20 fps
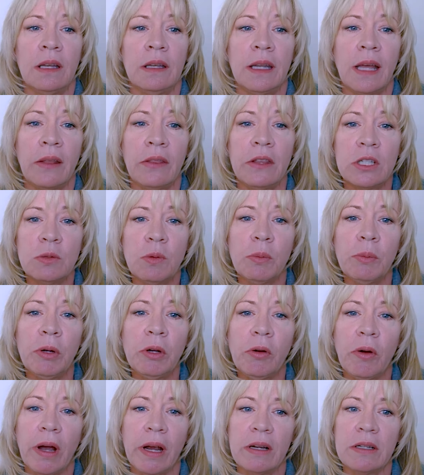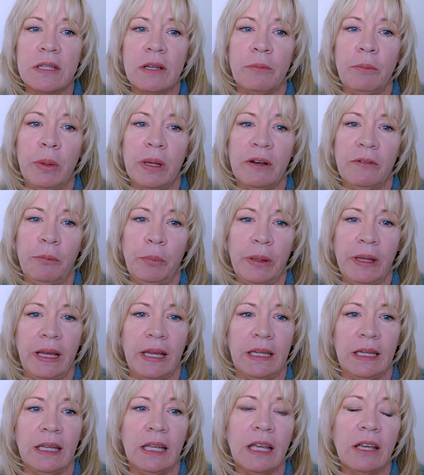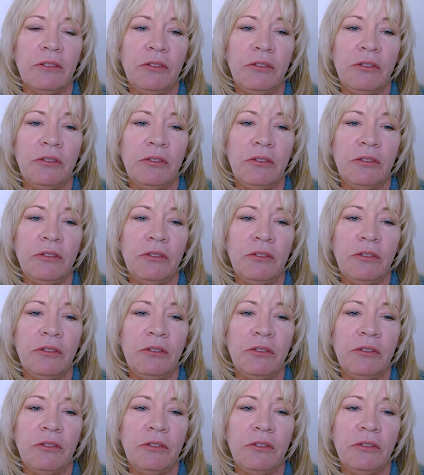Now, this one requires a bit of planning.